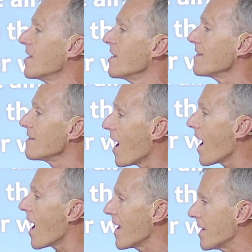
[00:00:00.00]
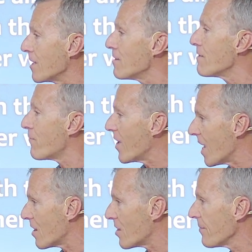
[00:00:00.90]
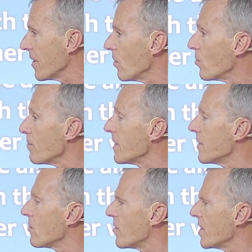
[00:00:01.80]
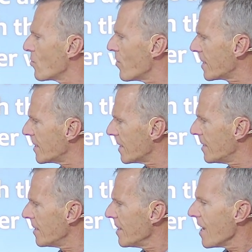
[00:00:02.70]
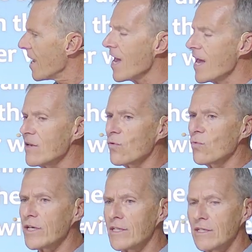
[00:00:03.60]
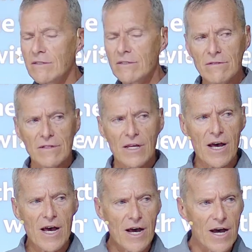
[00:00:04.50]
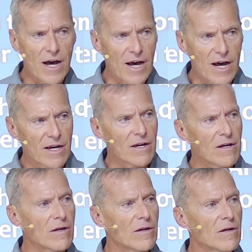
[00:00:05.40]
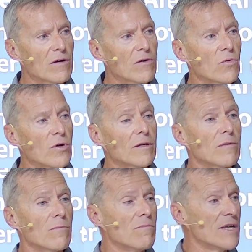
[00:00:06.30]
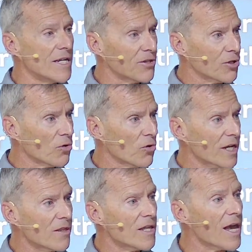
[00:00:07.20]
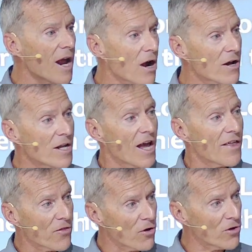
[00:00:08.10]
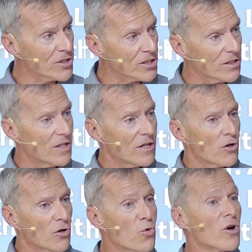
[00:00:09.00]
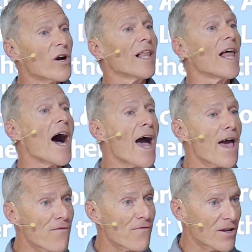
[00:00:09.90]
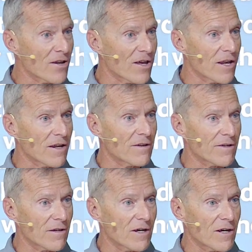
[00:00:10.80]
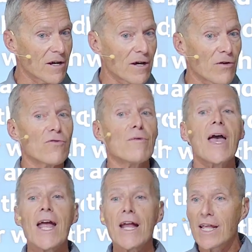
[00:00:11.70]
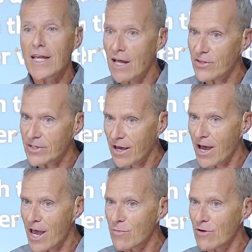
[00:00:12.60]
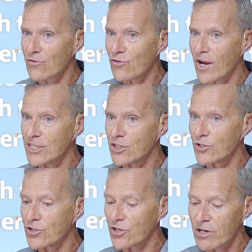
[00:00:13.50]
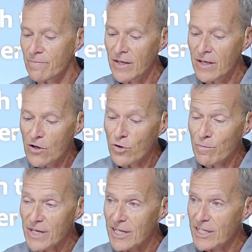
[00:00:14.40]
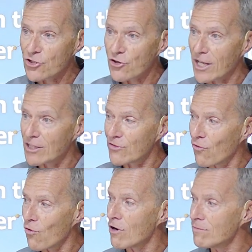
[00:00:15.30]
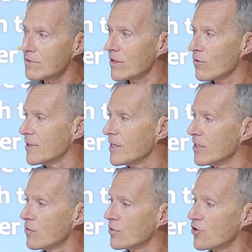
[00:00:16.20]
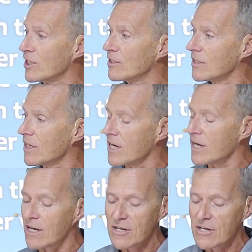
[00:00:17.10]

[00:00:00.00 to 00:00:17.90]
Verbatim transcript: died in the faith would be resurrected and would uh, would meet the Lord in the air, and that those who were alive and, and uh, remaining at the time of Christ's return would be transformed. They would be trans, uh,